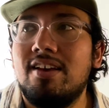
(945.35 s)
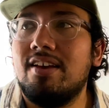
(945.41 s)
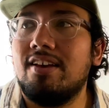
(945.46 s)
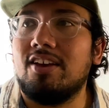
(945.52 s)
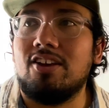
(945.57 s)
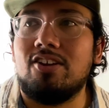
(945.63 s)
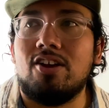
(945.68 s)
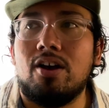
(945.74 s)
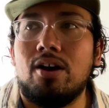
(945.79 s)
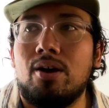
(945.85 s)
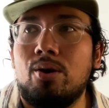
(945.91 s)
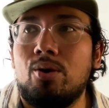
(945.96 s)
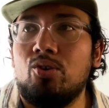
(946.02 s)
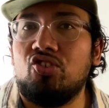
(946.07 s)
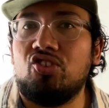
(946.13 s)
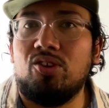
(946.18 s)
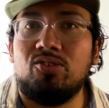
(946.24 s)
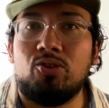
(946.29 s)
you know,
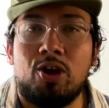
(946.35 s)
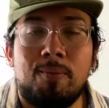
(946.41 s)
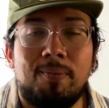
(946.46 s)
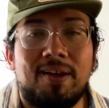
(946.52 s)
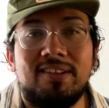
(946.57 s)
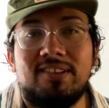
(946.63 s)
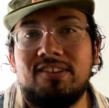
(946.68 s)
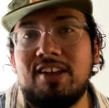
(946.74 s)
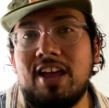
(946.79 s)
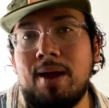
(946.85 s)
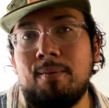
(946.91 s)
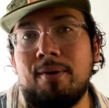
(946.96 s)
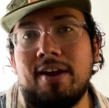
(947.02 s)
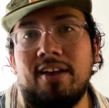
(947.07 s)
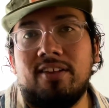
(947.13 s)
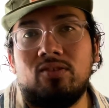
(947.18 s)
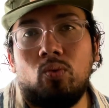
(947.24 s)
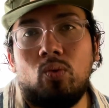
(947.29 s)
she was going up against Tamara
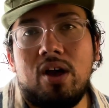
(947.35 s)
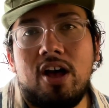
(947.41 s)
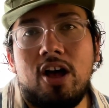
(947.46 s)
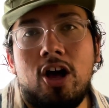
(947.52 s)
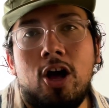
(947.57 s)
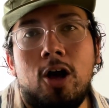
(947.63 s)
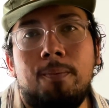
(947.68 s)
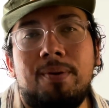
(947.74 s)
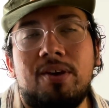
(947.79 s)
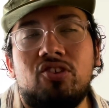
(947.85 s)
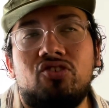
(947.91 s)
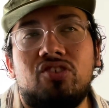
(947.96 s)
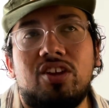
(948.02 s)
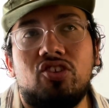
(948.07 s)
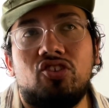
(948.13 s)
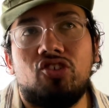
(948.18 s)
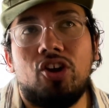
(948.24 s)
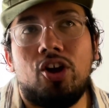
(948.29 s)
as well, but
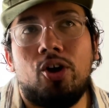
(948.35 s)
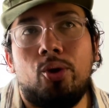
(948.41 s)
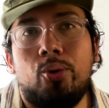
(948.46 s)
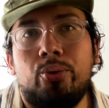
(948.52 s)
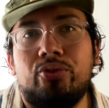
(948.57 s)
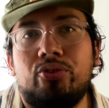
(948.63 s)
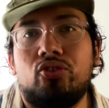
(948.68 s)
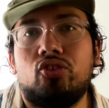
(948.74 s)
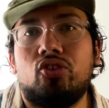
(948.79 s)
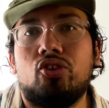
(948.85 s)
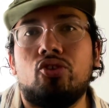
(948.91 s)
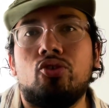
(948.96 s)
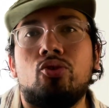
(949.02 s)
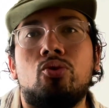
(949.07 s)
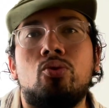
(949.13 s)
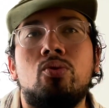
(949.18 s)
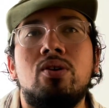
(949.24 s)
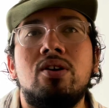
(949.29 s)
she chose
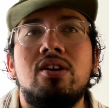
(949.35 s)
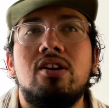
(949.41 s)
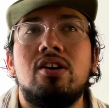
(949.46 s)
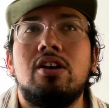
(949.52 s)
to